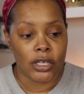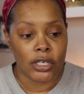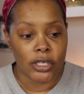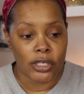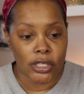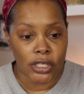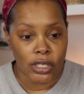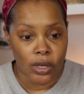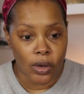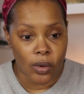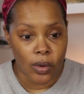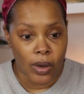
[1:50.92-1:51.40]

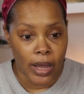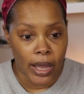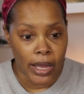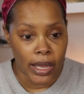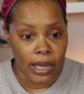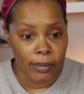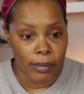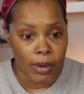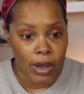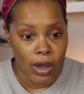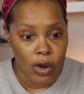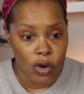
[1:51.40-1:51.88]
So I
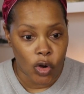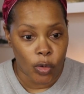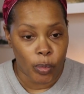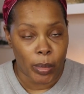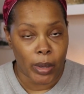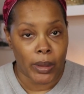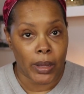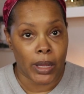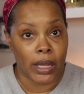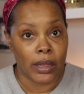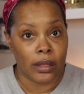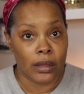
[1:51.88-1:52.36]
am
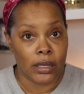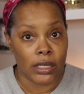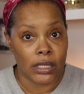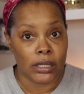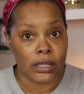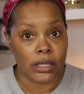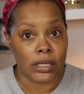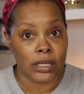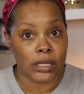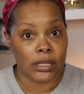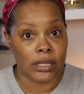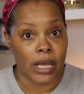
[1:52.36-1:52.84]
hoping that this
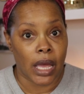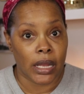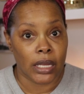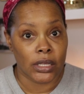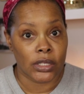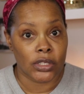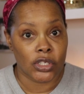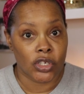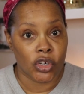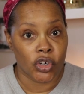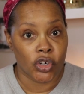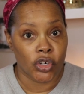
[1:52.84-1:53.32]
does
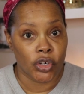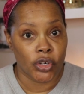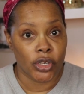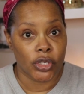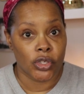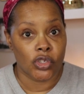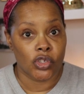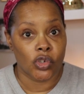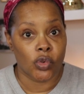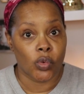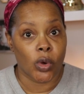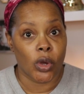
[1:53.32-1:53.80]
not turn
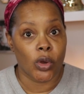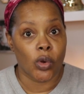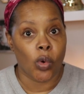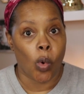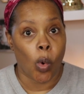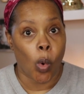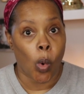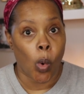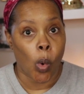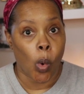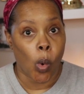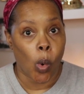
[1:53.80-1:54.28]
into an
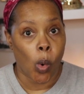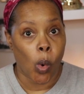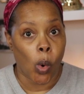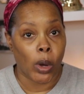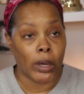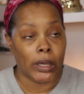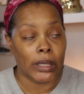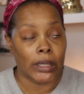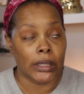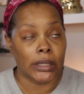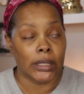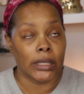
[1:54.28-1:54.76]

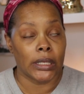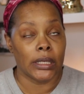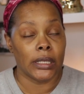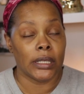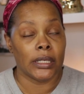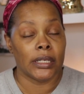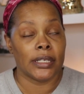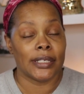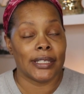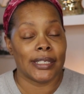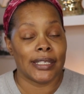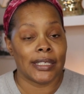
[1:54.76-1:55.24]

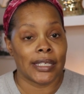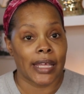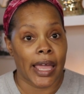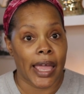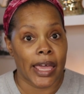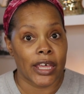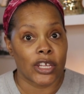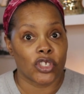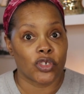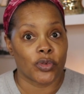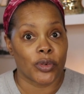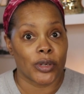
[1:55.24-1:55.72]
oily,
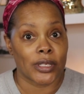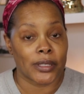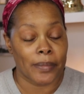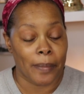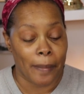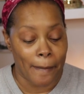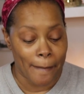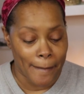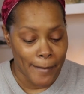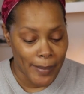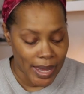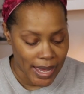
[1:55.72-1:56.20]
disastrous
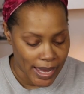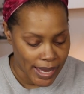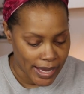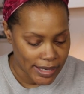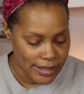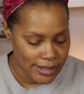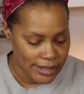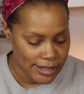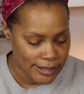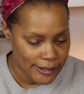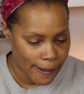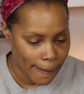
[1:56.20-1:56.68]

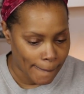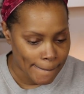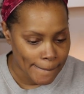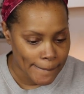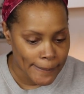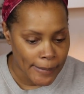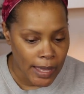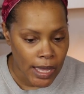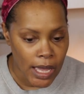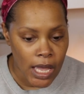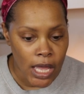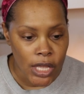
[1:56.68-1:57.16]
mess.
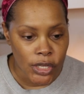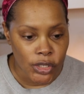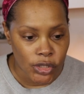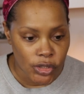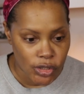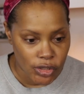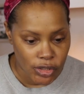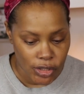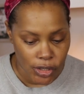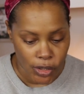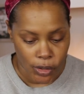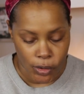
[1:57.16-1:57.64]

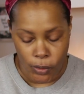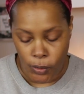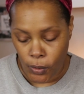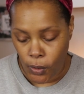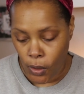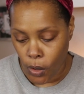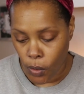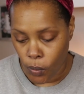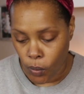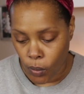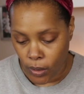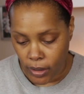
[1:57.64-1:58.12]

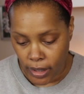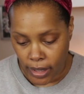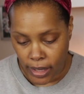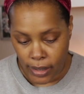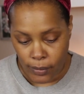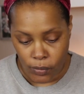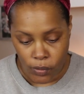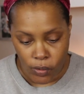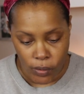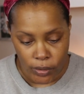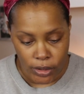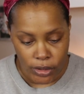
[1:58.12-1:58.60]
So what I
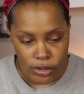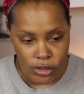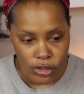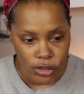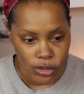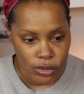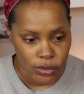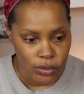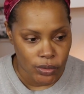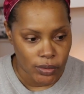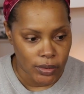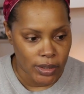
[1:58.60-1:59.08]
am going to
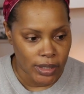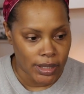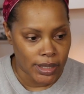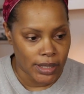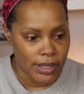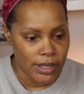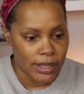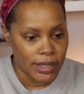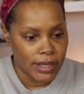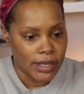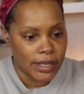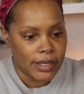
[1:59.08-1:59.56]
do
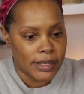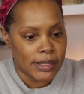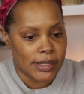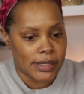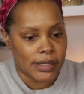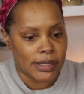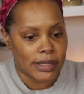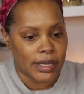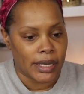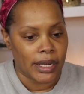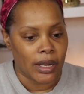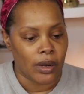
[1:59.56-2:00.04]

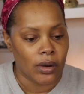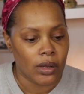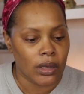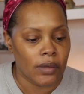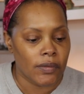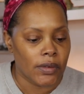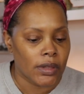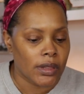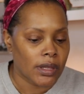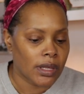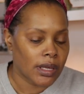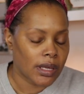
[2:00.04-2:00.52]
is, and I don't
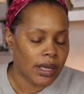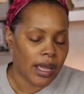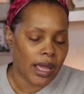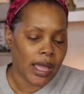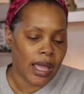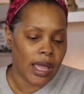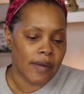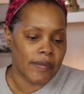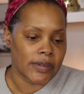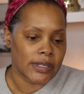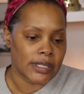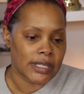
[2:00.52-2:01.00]
even think I
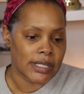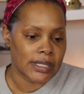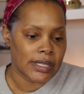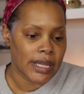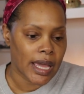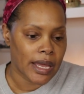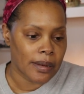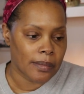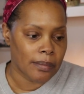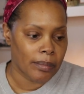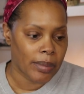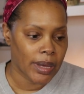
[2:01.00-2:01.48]
have a
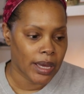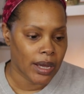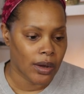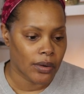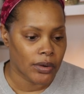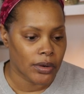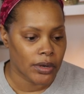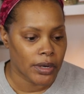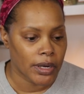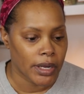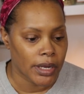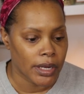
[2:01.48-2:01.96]
setting
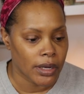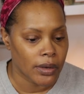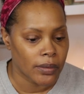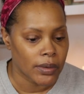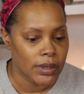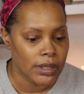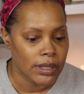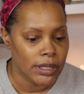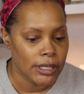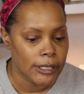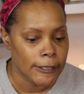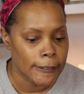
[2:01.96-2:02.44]
powder
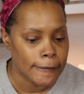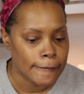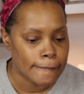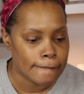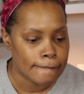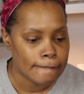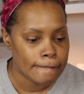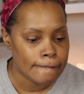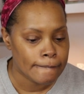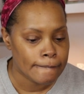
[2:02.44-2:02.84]
down here.